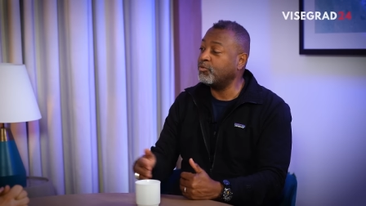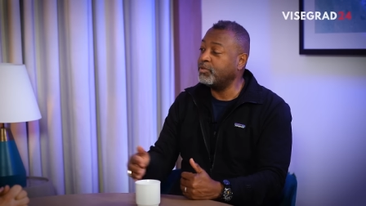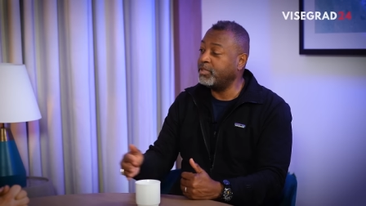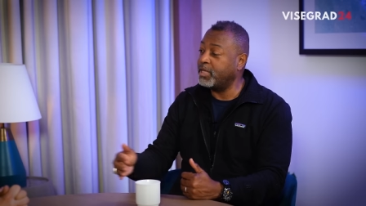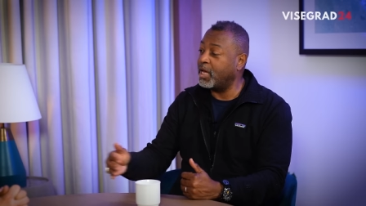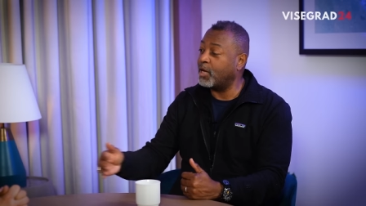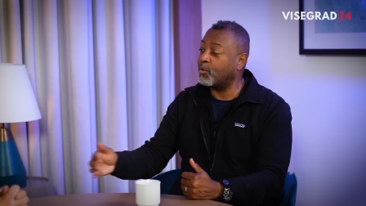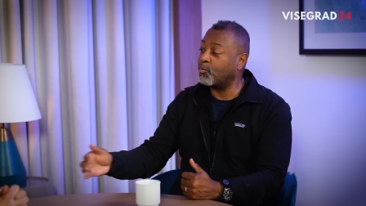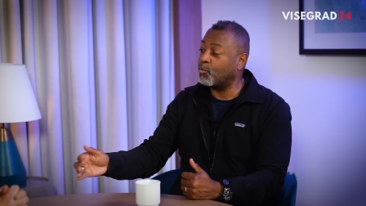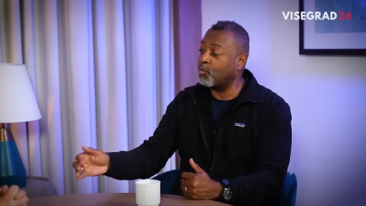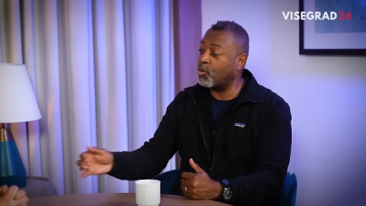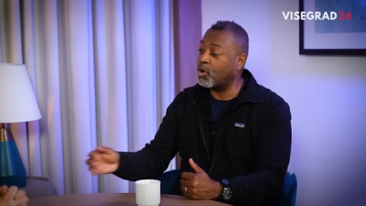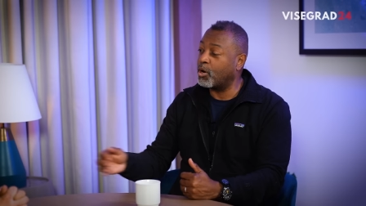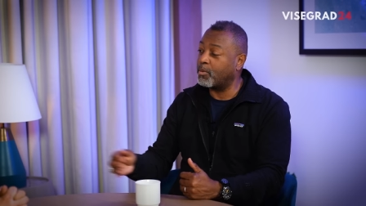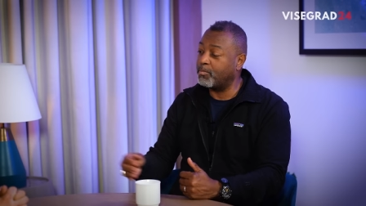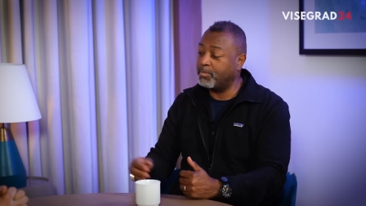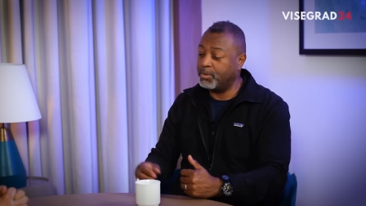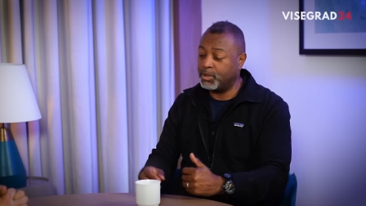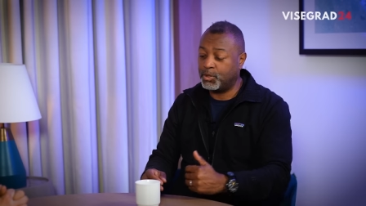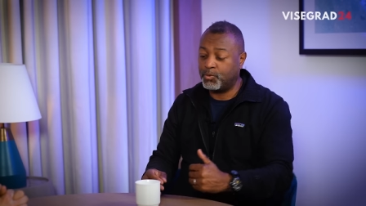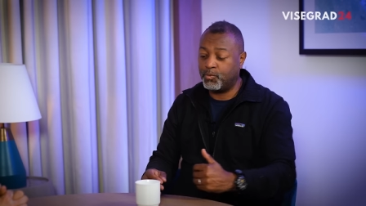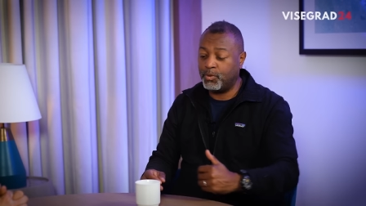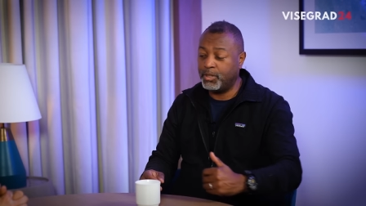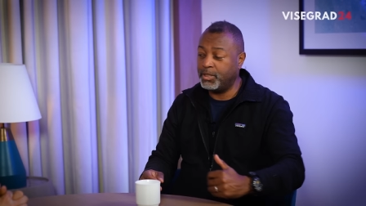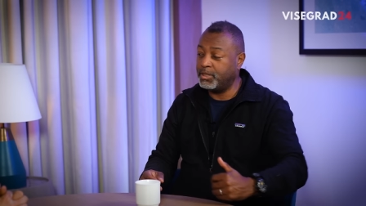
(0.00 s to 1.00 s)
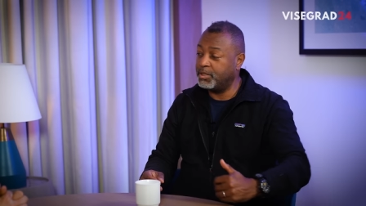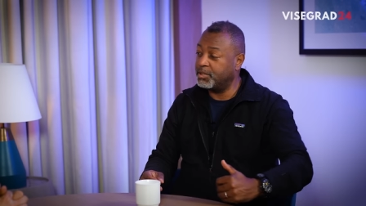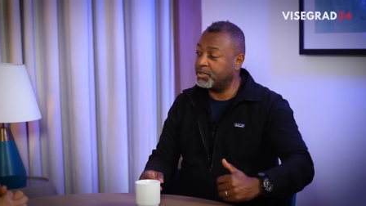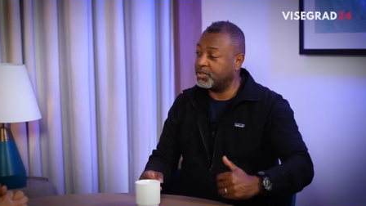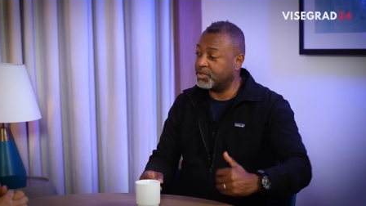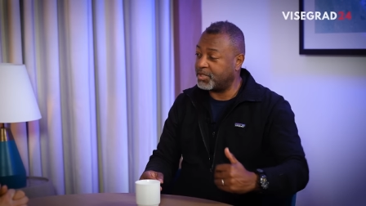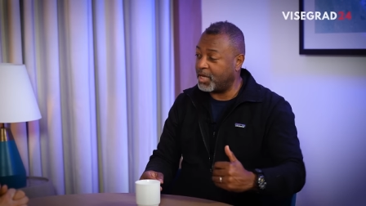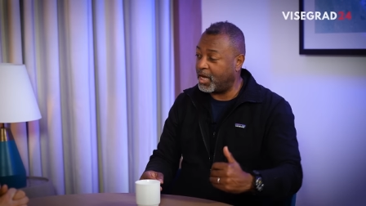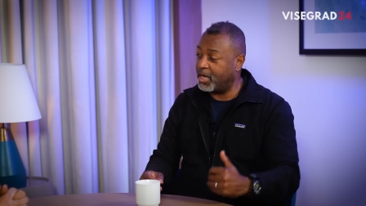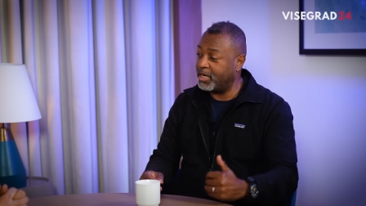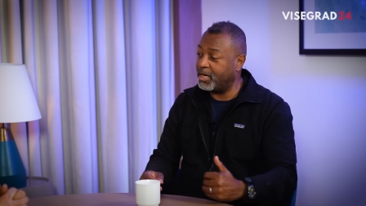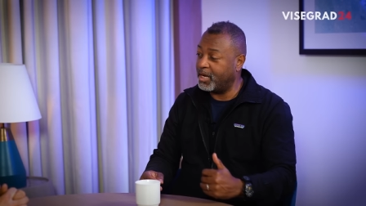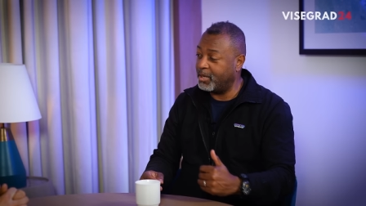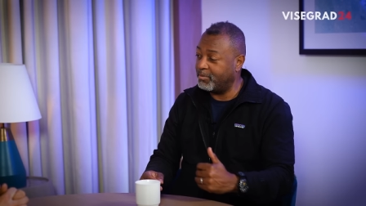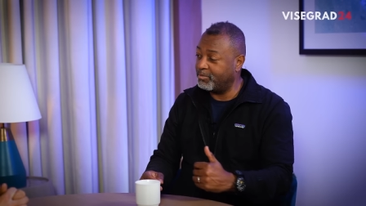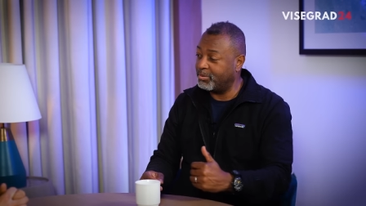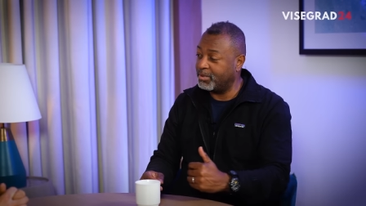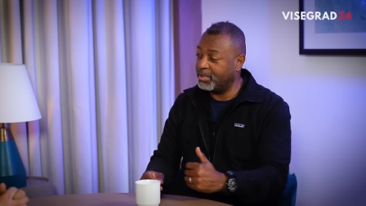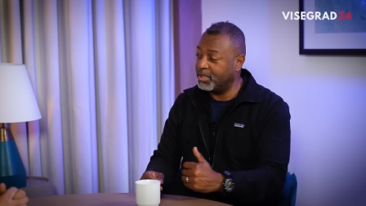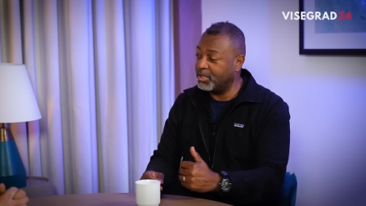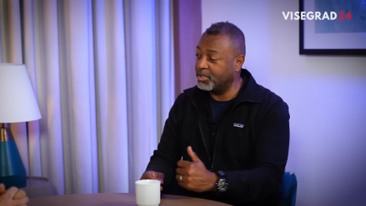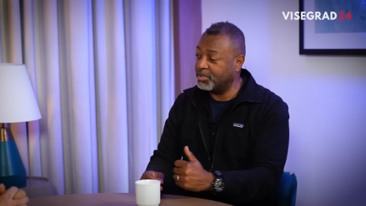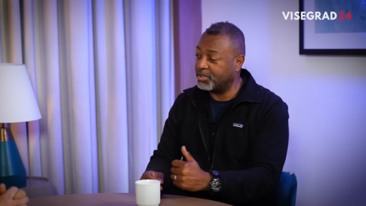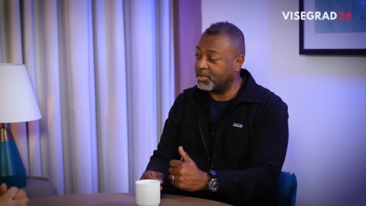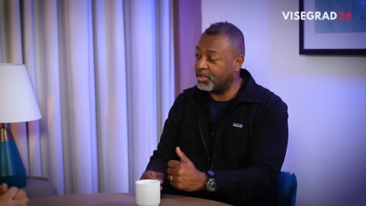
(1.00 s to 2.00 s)
network between the Sinai
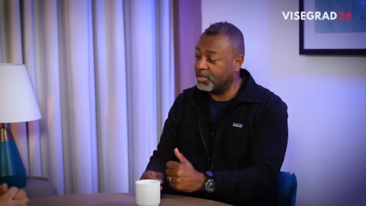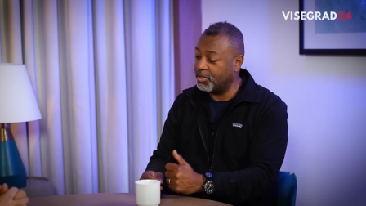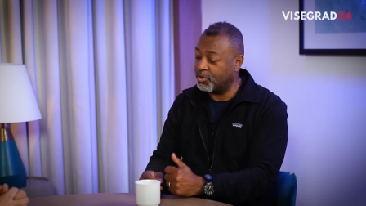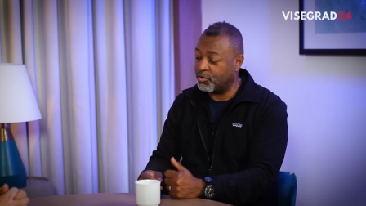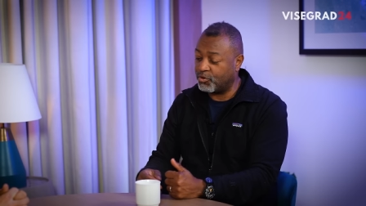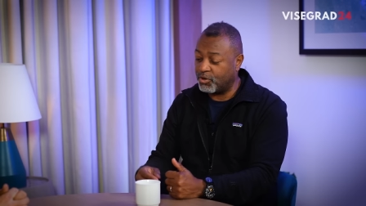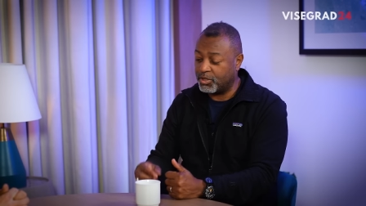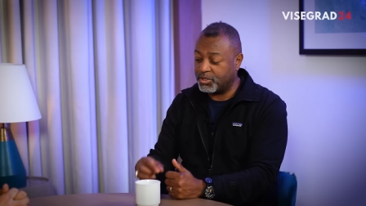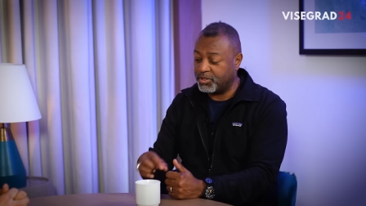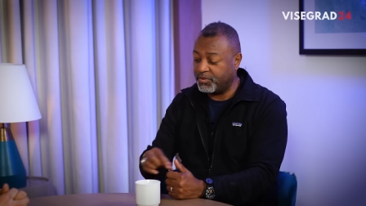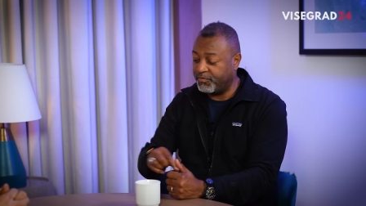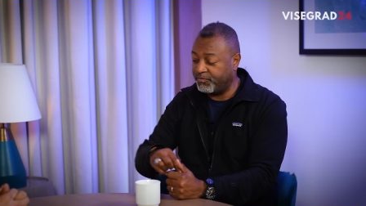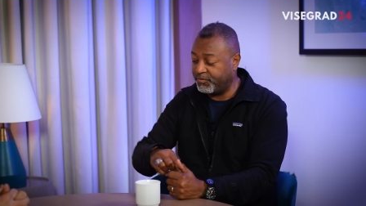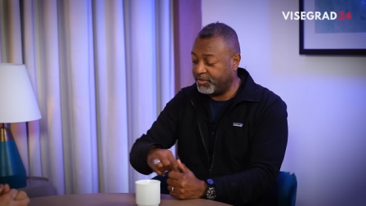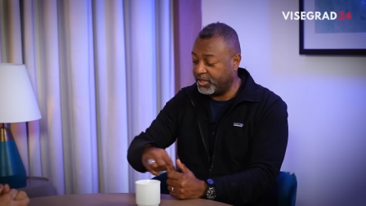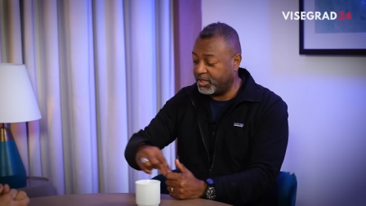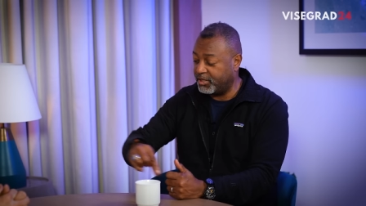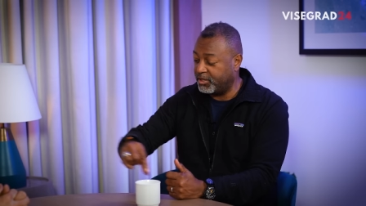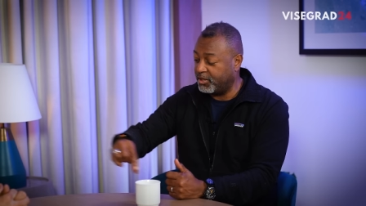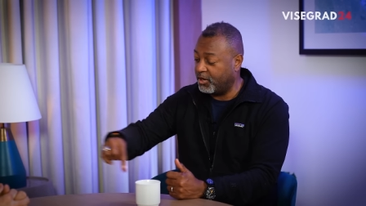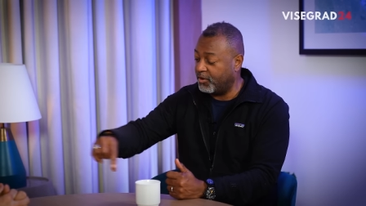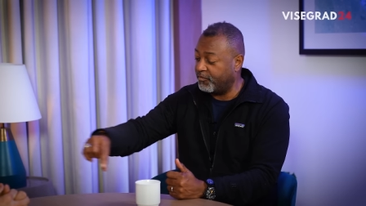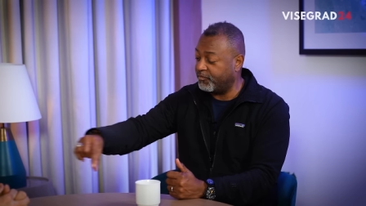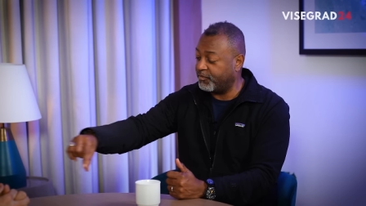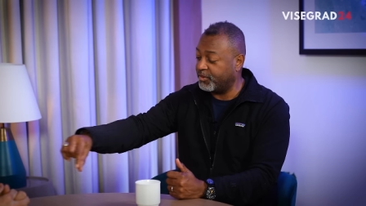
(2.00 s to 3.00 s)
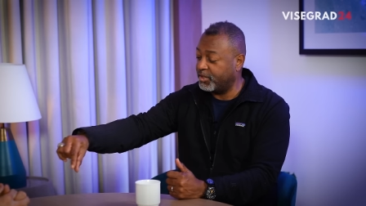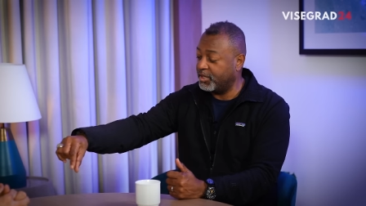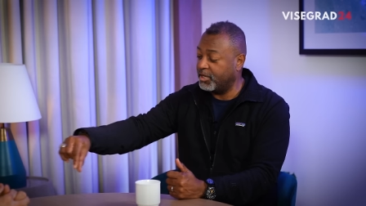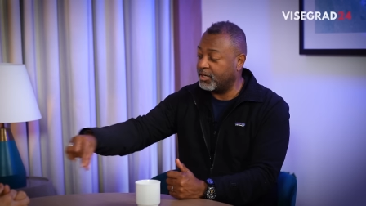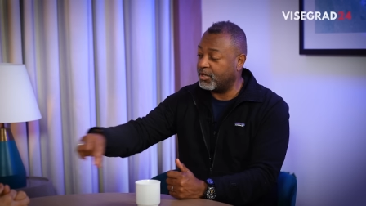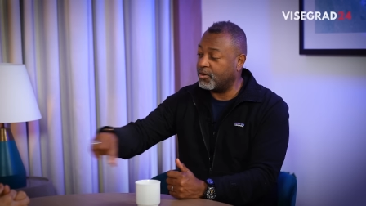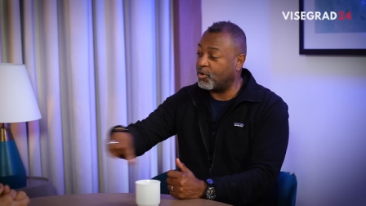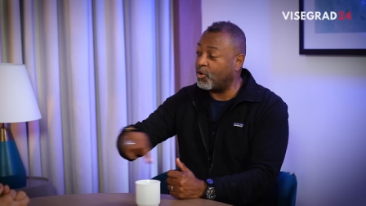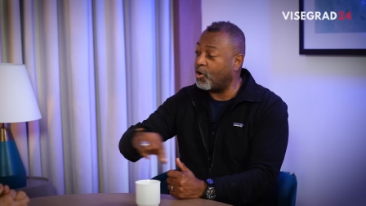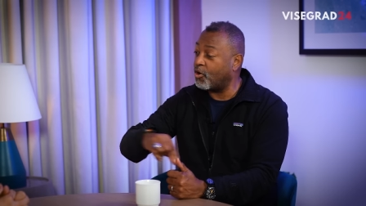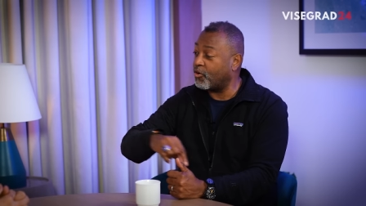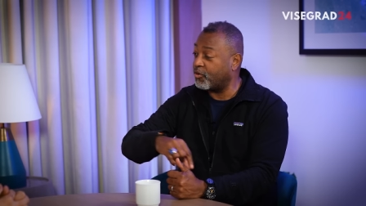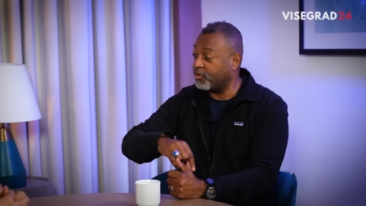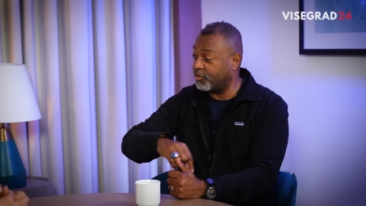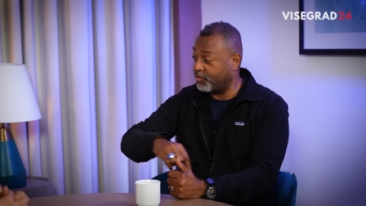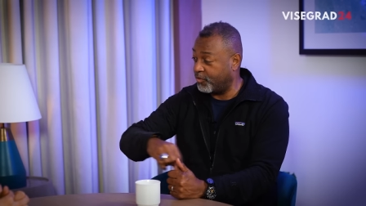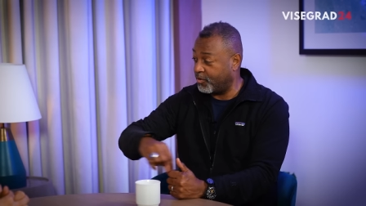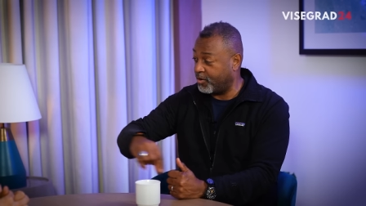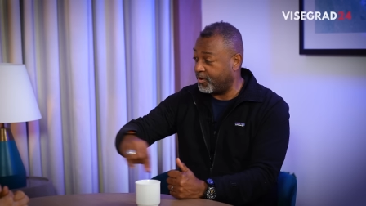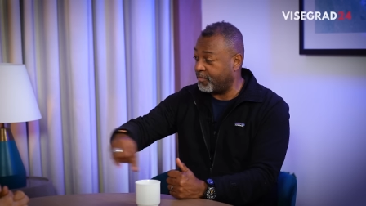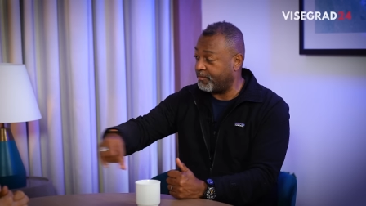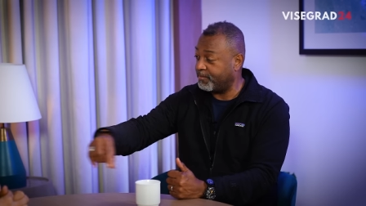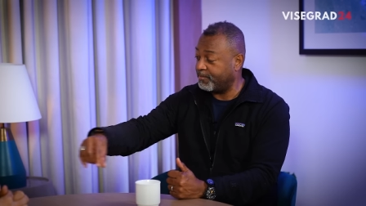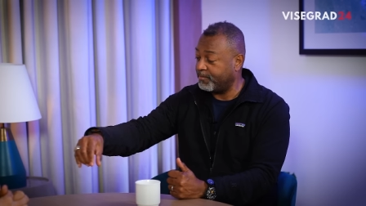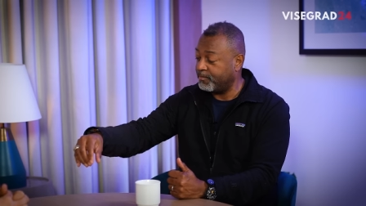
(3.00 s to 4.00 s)
Peninsula across the Philadelphia
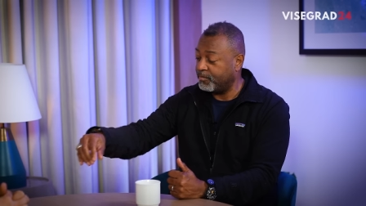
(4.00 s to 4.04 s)
corridor